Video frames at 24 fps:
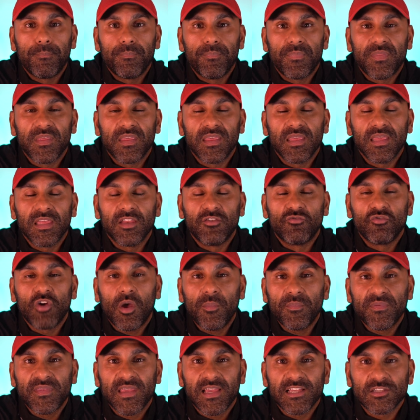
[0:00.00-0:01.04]
the
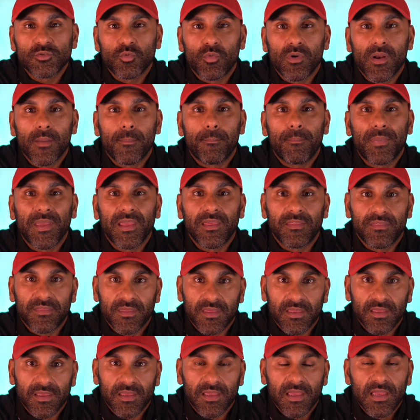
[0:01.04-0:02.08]
drop sets were a big
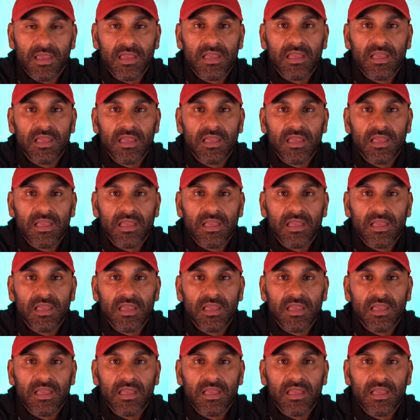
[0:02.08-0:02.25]
thing,